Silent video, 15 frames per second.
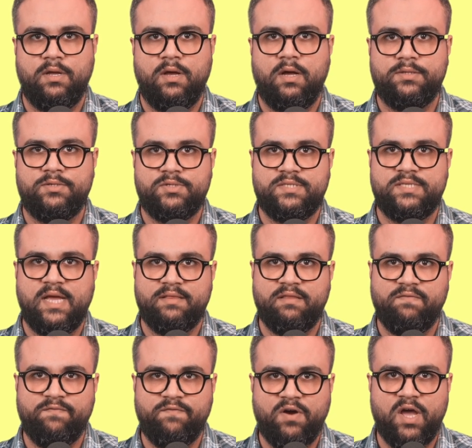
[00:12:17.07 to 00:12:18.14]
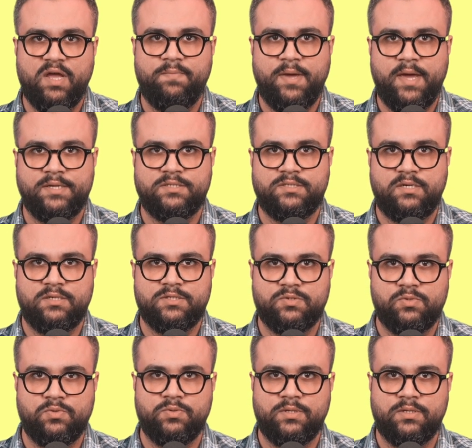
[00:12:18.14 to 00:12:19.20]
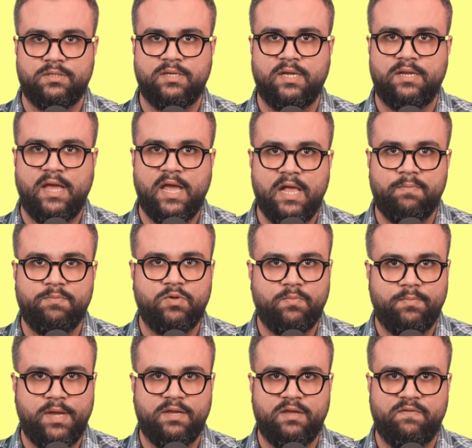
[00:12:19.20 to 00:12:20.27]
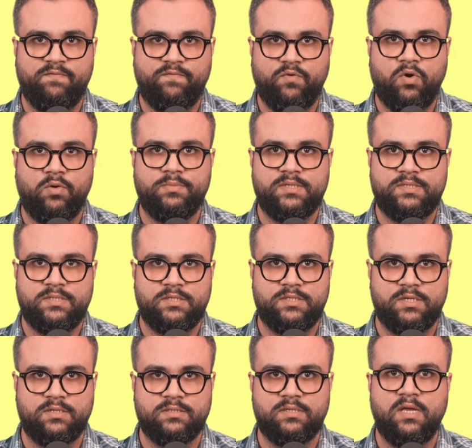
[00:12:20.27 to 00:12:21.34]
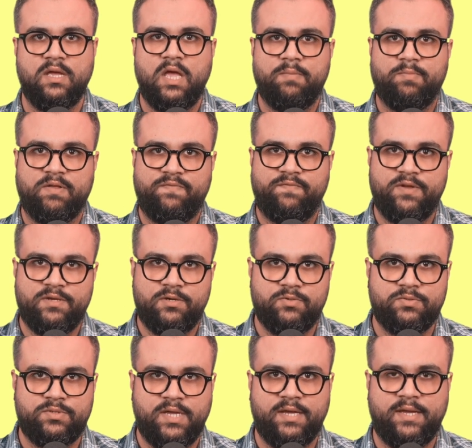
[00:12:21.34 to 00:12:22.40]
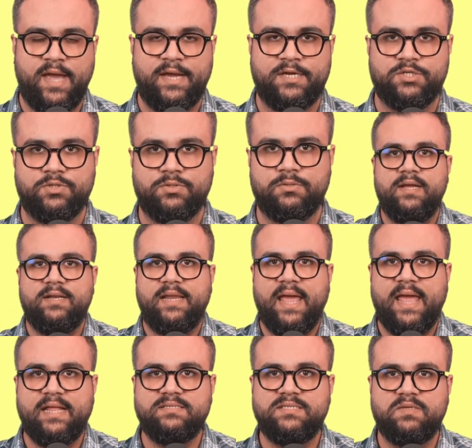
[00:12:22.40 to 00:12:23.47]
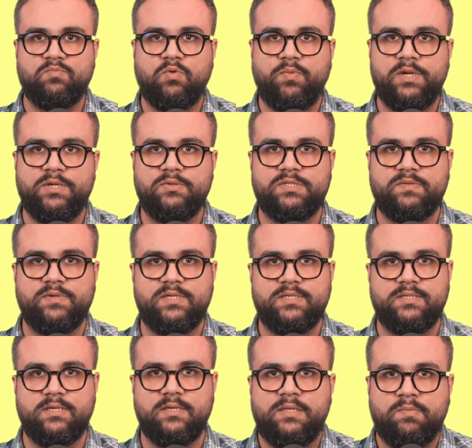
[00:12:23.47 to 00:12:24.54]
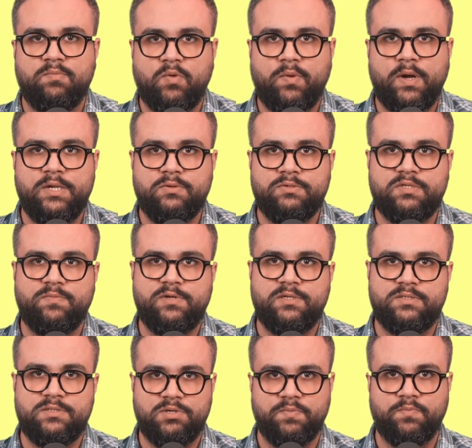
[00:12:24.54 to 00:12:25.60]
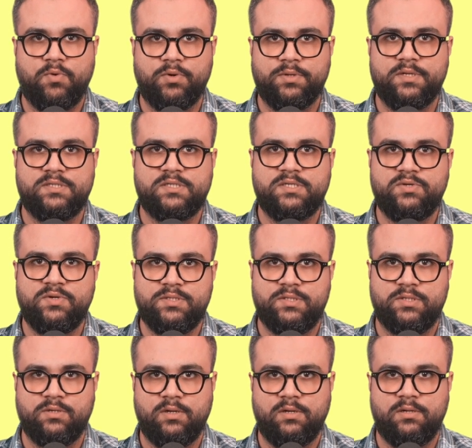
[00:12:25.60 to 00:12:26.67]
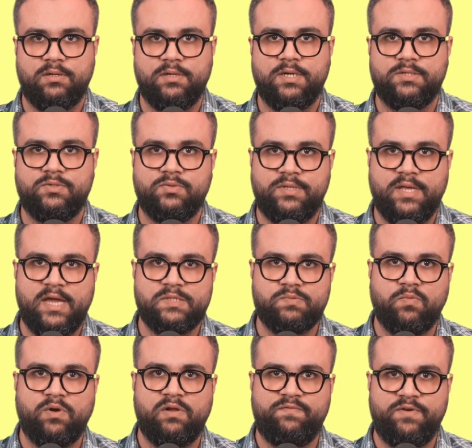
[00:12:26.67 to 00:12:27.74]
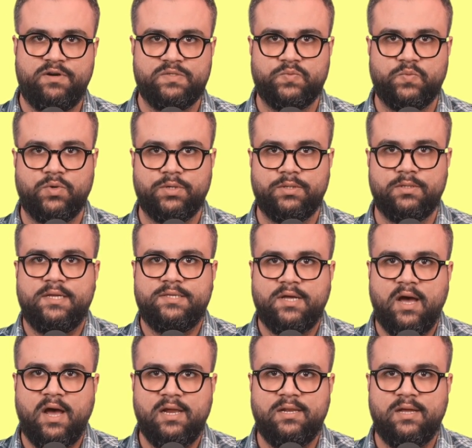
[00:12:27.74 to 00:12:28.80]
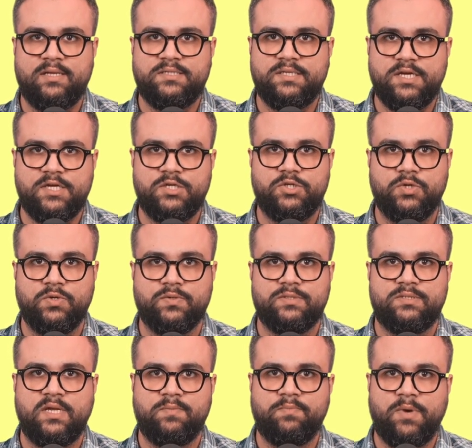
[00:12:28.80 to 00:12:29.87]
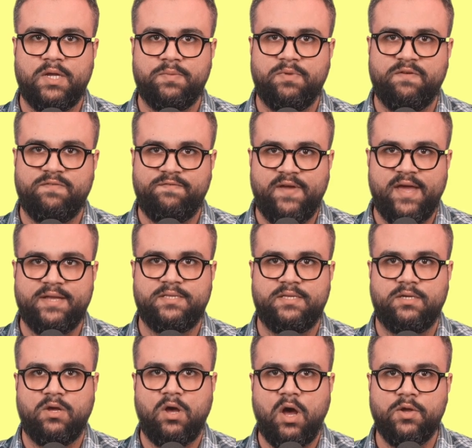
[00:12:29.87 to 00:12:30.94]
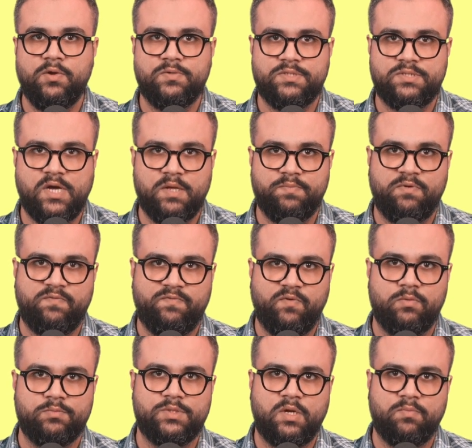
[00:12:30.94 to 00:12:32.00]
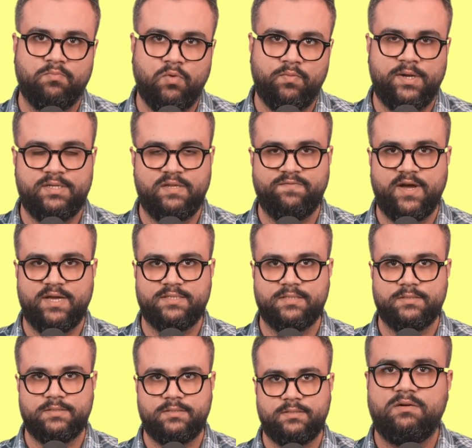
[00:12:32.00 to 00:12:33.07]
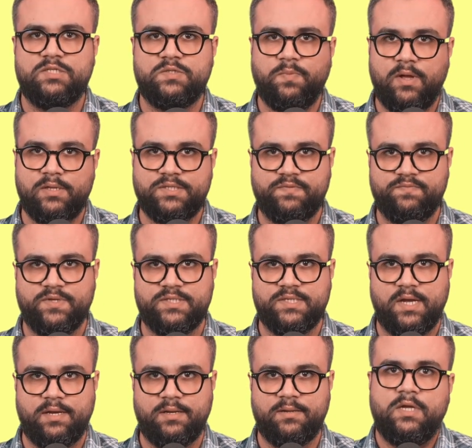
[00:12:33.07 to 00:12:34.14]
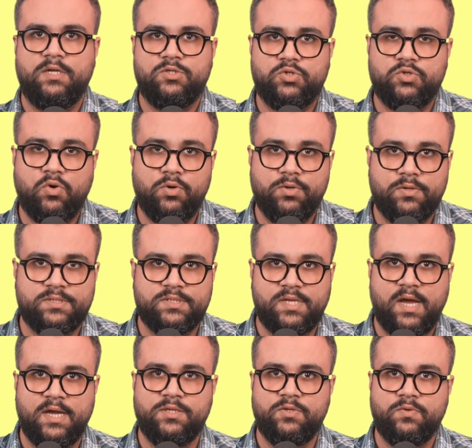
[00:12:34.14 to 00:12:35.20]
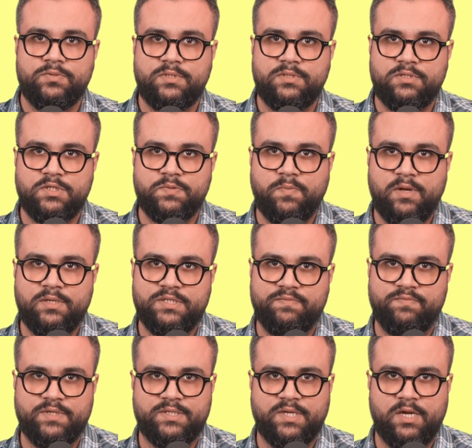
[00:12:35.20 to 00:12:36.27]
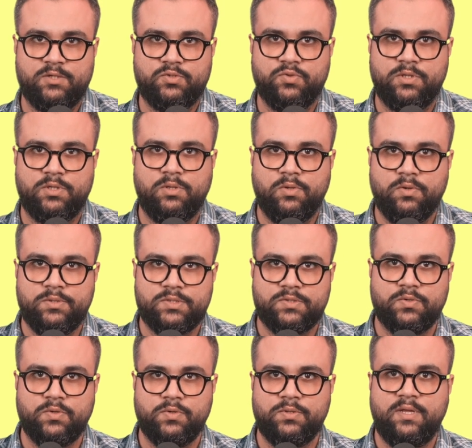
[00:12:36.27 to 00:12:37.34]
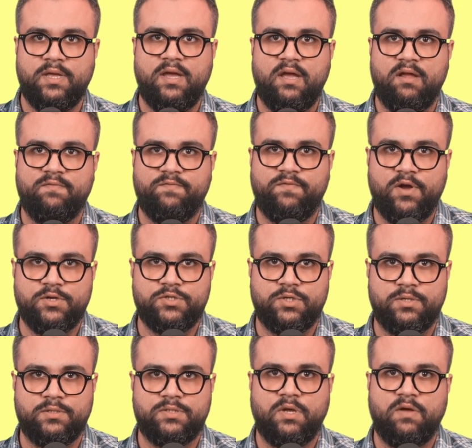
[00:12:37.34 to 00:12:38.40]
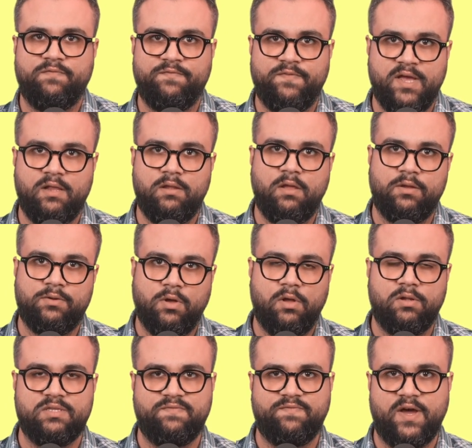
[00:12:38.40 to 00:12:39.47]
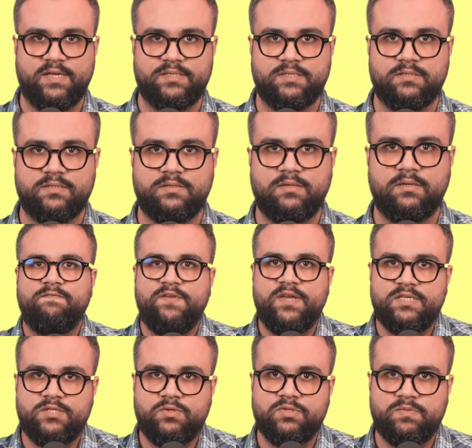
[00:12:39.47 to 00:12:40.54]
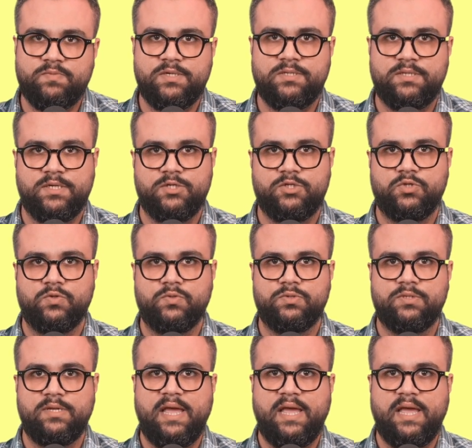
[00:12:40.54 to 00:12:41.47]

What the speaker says: Understanding why pages are excluded can help you make informed decisions about whether to take action. Enhancing mobile usability. The mobile usability report is critical in today's mobile-first world. It highlights issues that might be affecting how your site performs on mobile devices. Responsive design. Ensure your site uses responsive design so it looks good and functions well on all devices. Fix usability issues.